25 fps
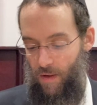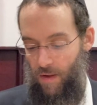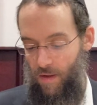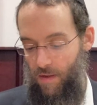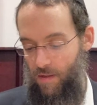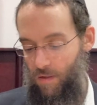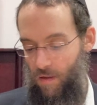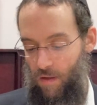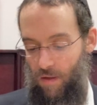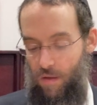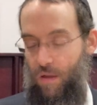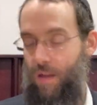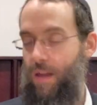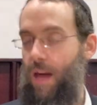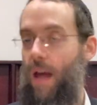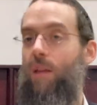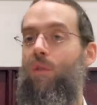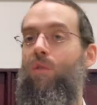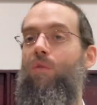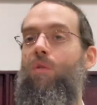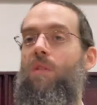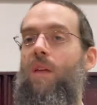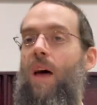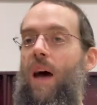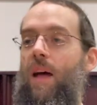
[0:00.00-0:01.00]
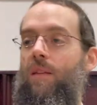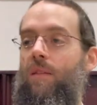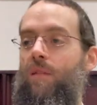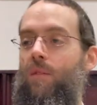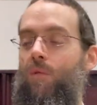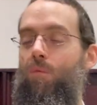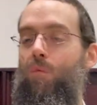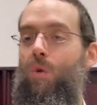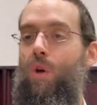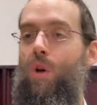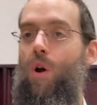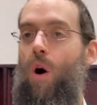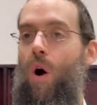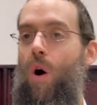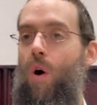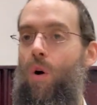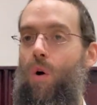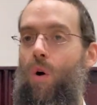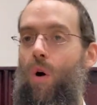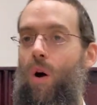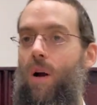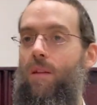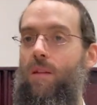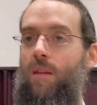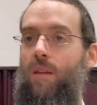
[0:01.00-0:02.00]
So you can't do that. We go
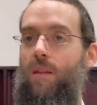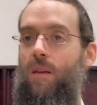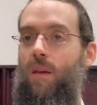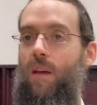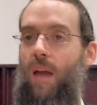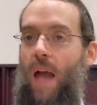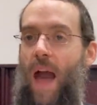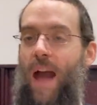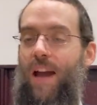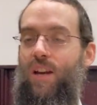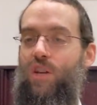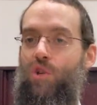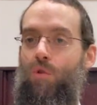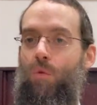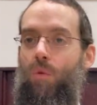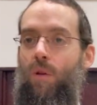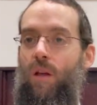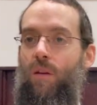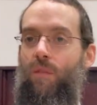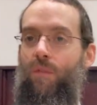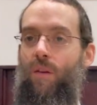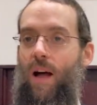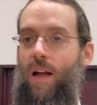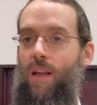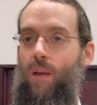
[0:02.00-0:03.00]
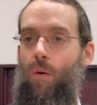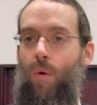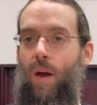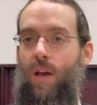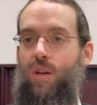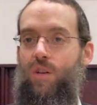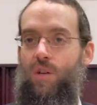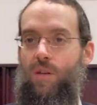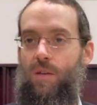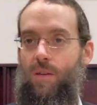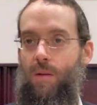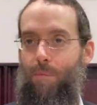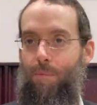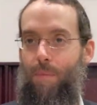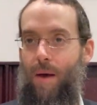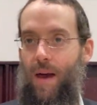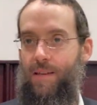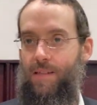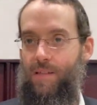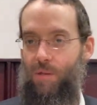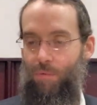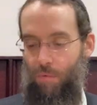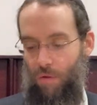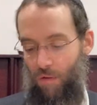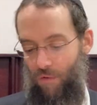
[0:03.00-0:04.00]
according to the actual evaluation. The
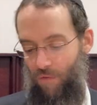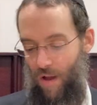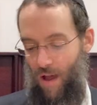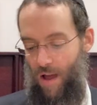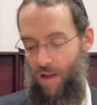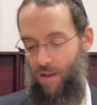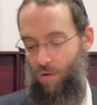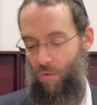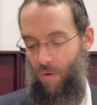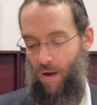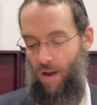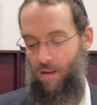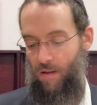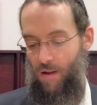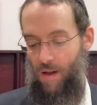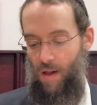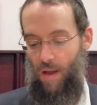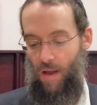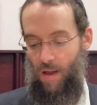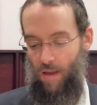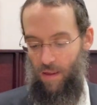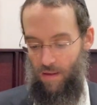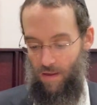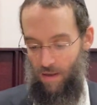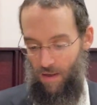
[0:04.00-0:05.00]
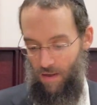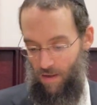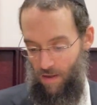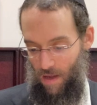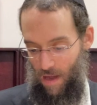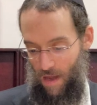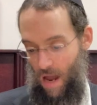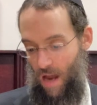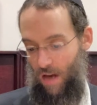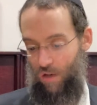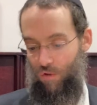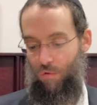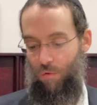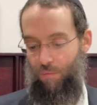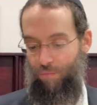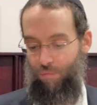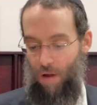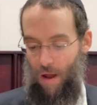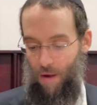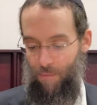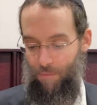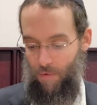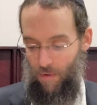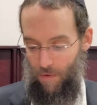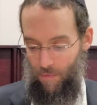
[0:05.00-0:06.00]
bezim will evaluate the actual
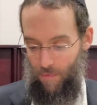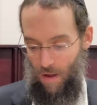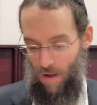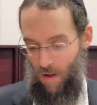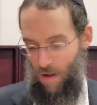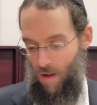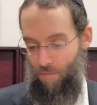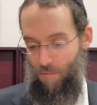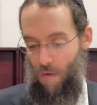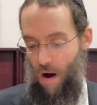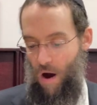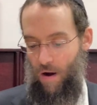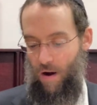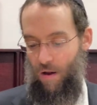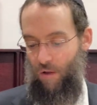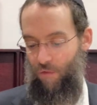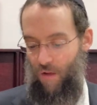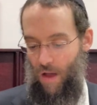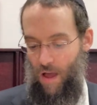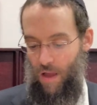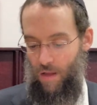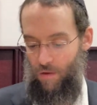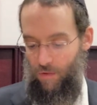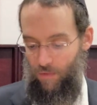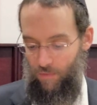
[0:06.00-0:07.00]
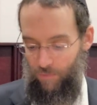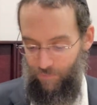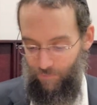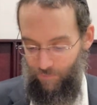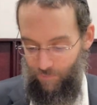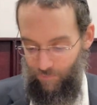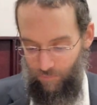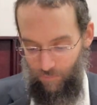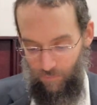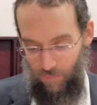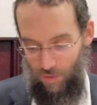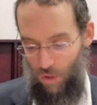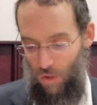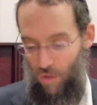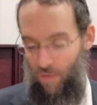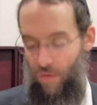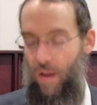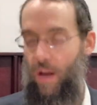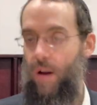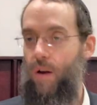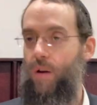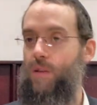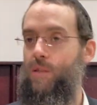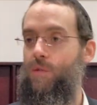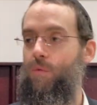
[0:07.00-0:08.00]
proper uh, uh market value. It's over
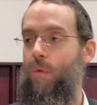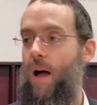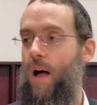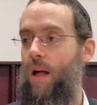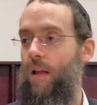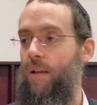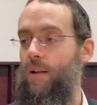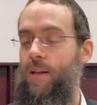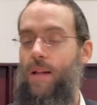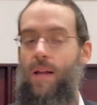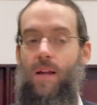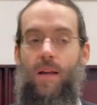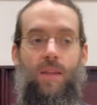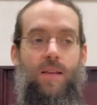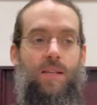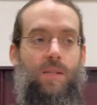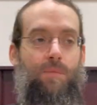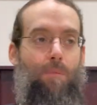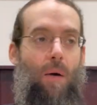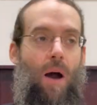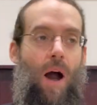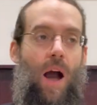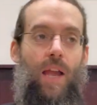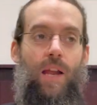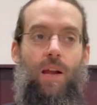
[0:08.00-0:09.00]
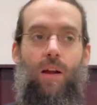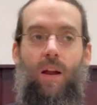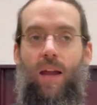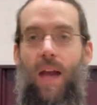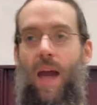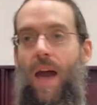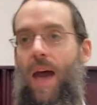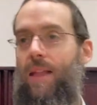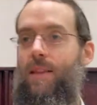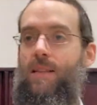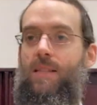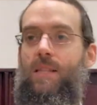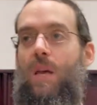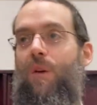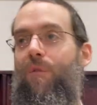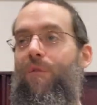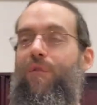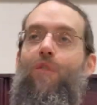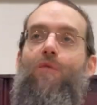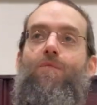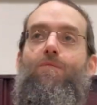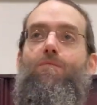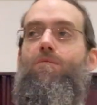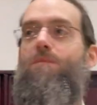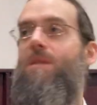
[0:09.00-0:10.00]
here as well. This buyer can't say,
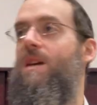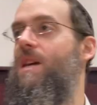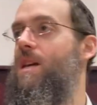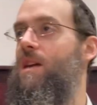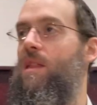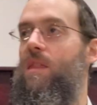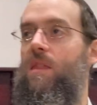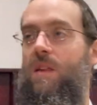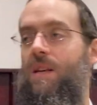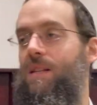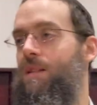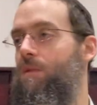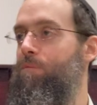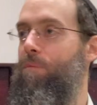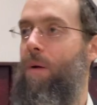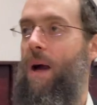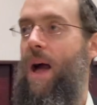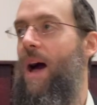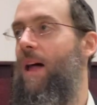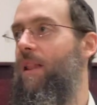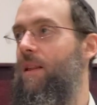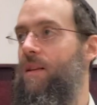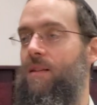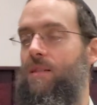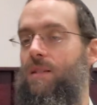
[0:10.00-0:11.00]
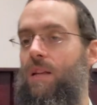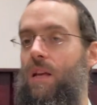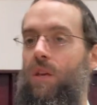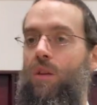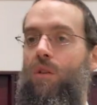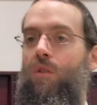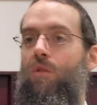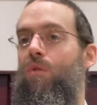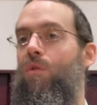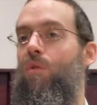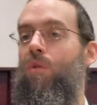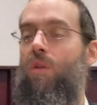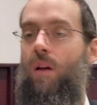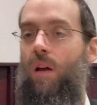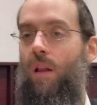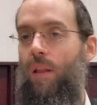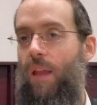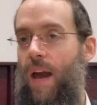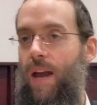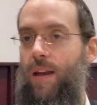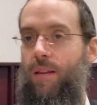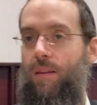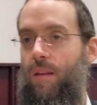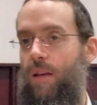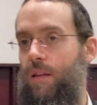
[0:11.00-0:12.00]
for me, this palace that you
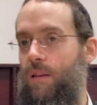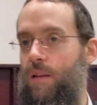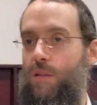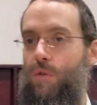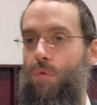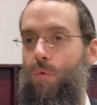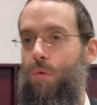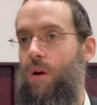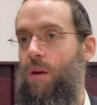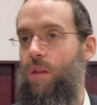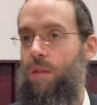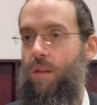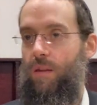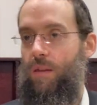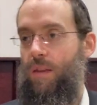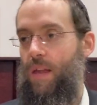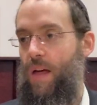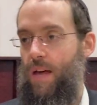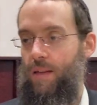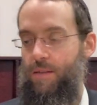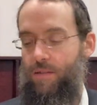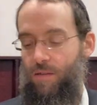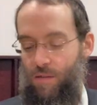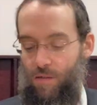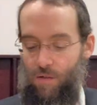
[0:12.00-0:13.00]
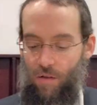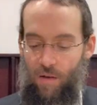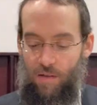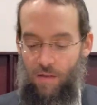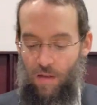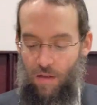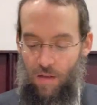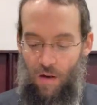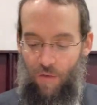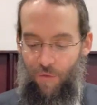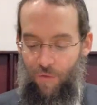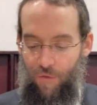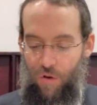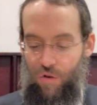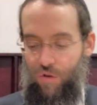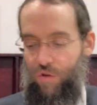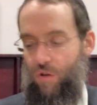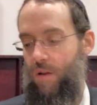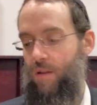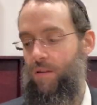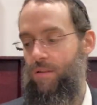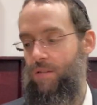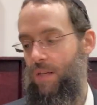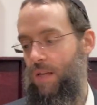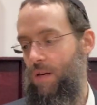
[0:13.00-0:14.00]
collected is worth a thousand zuz, and therefore you
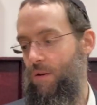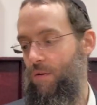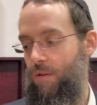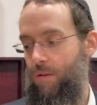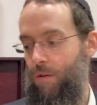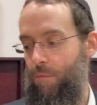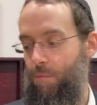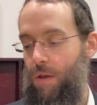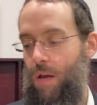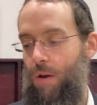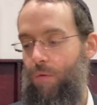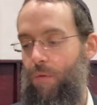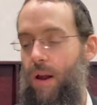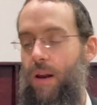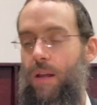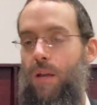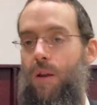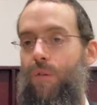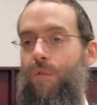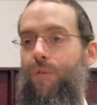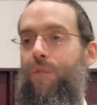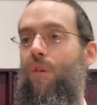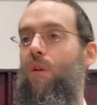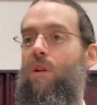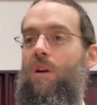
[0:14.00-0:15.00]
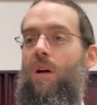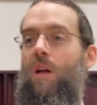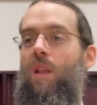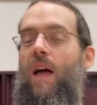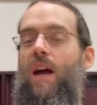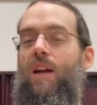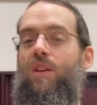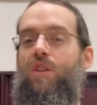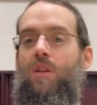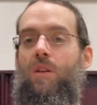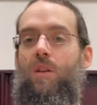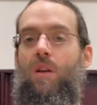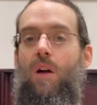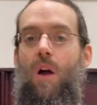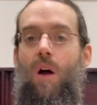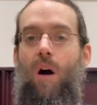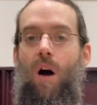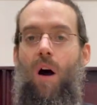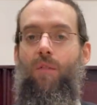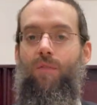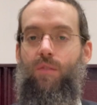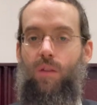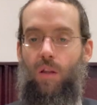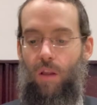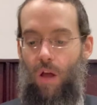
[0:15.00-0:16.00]
should consider it to be already your full collection
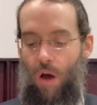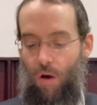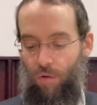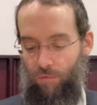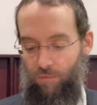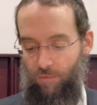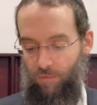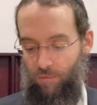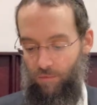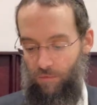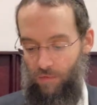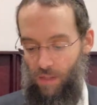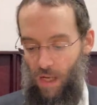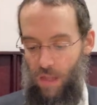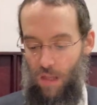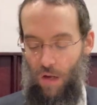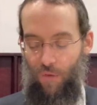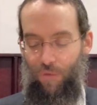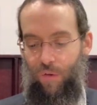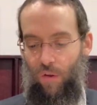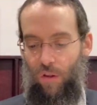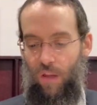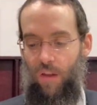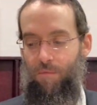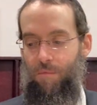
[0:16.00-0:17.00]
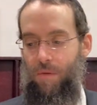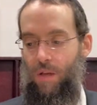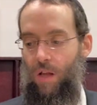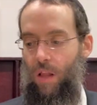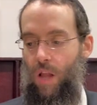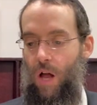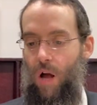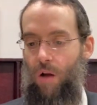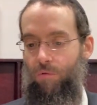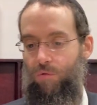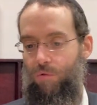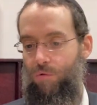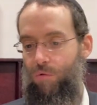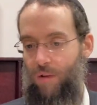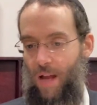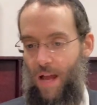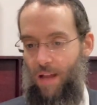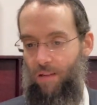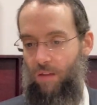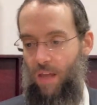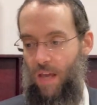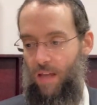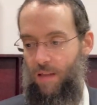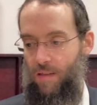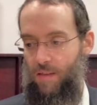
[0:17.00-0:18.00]
of the loan. And therefore leave me alone. Do
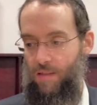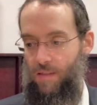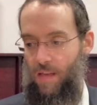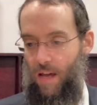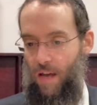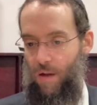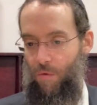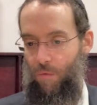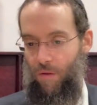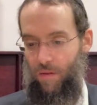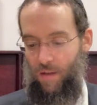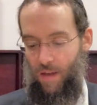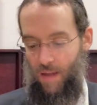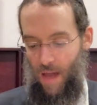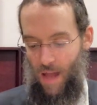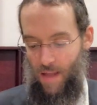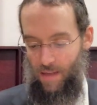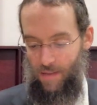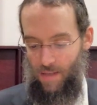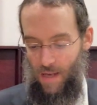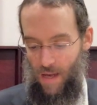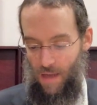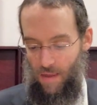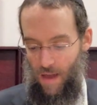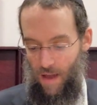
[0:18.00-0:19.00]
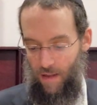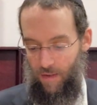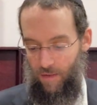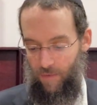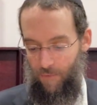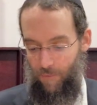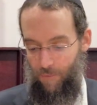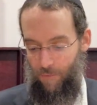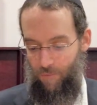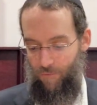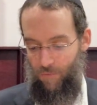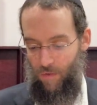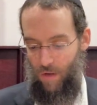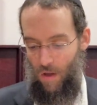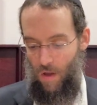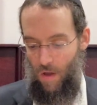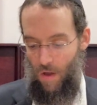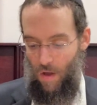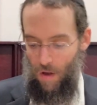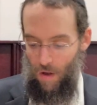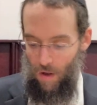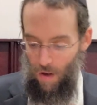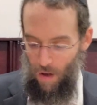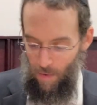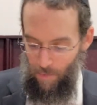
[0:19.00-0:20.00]
not take the second one. They can't say that.
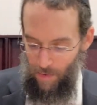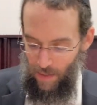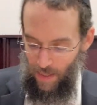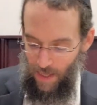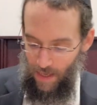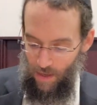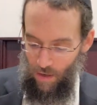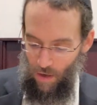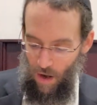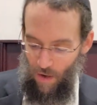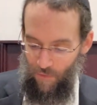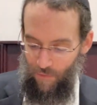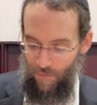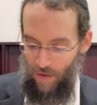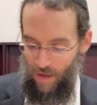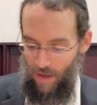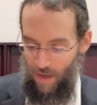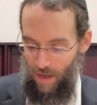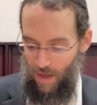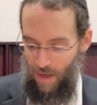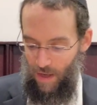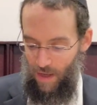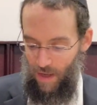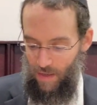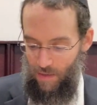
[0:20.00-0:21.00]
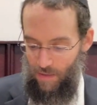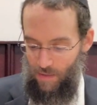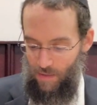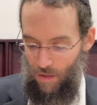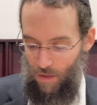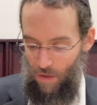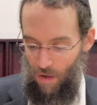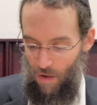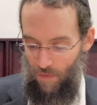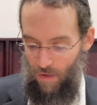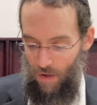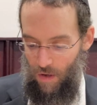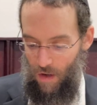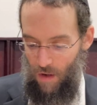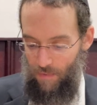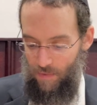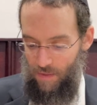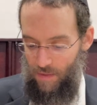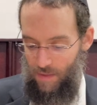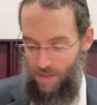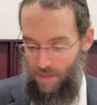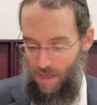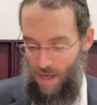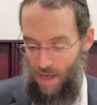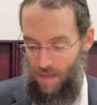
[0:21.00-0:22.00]
Amalei Rava, Rava comes
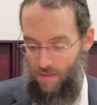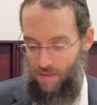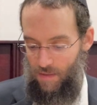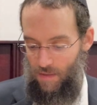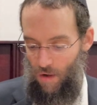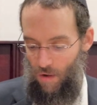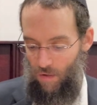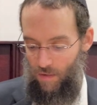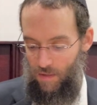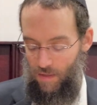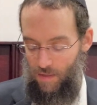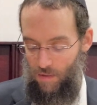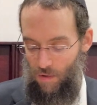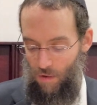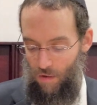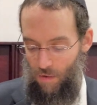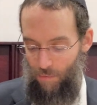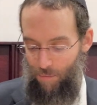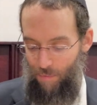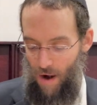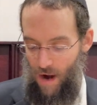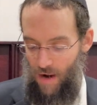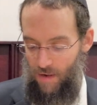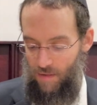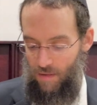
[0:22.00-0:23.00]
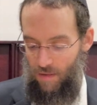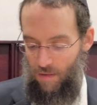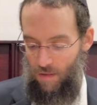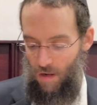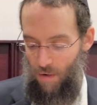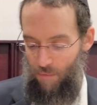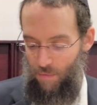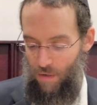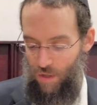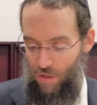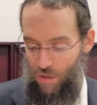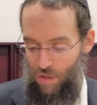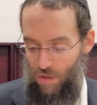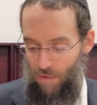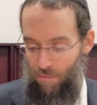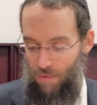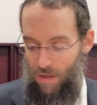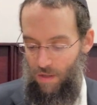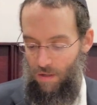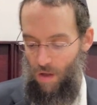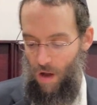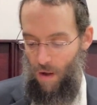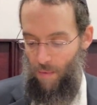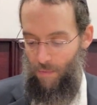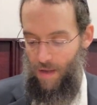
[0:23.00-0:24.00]
and says, no, there's no comparison to our Mishnah.
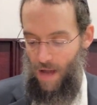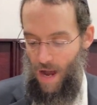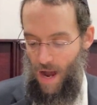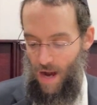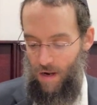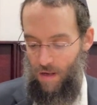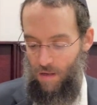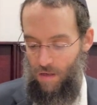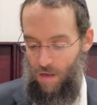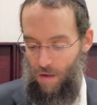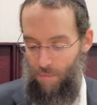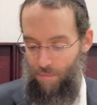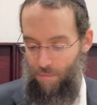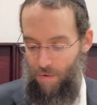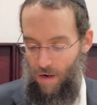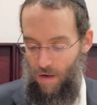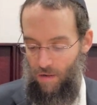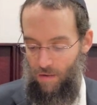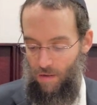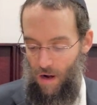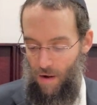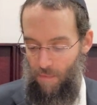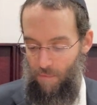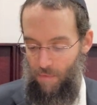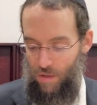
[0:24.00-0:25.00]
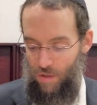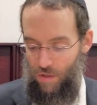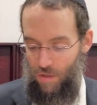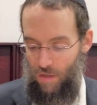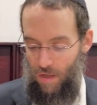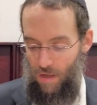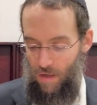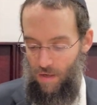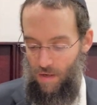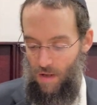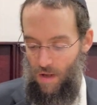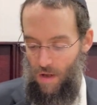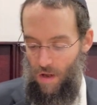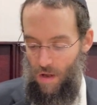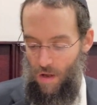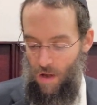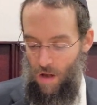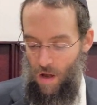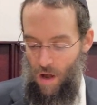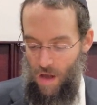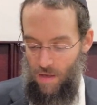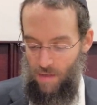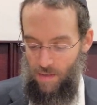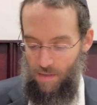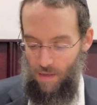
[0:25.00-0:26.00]
Midami, how could you compare it to our Mishnah?
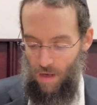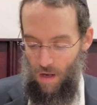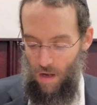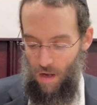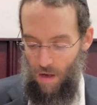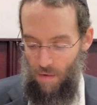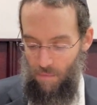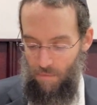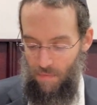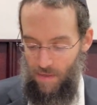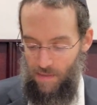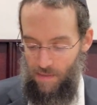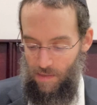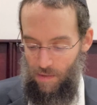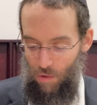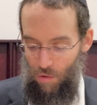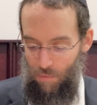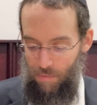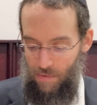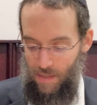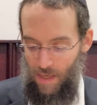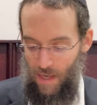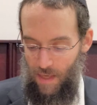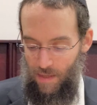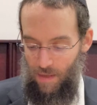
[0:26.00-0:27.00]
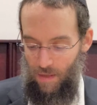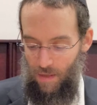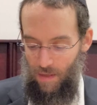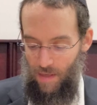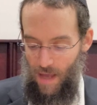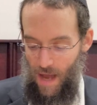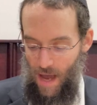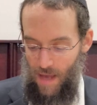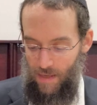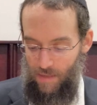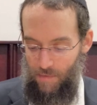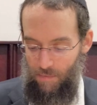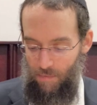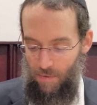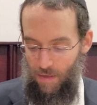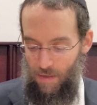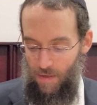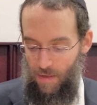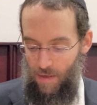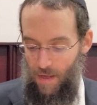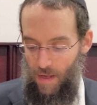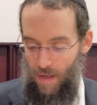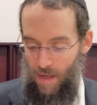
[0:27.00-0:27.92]
Hasa mislup yasmi.